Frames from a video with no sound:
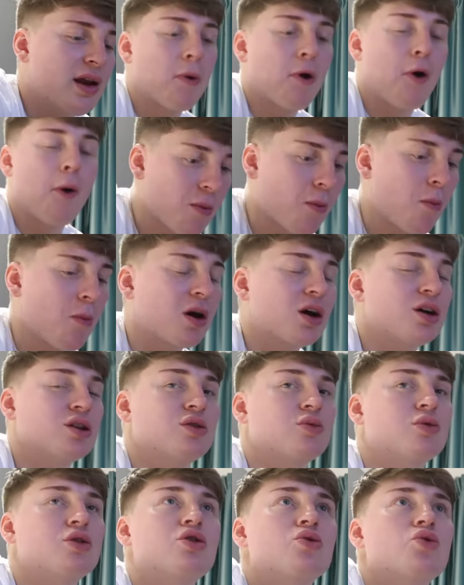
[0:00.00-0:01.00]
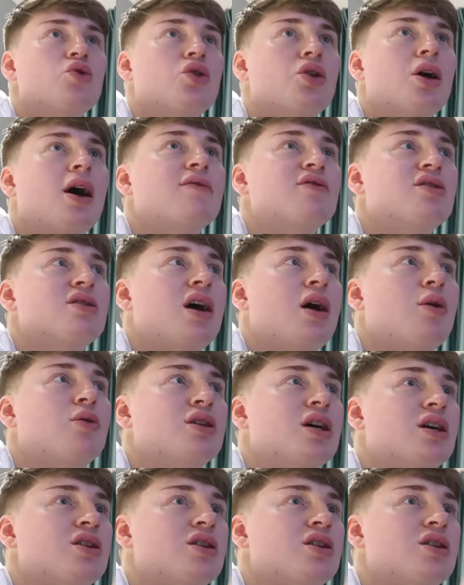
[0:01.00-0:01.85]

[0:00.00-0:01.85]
But because I was doing the live tonight, I was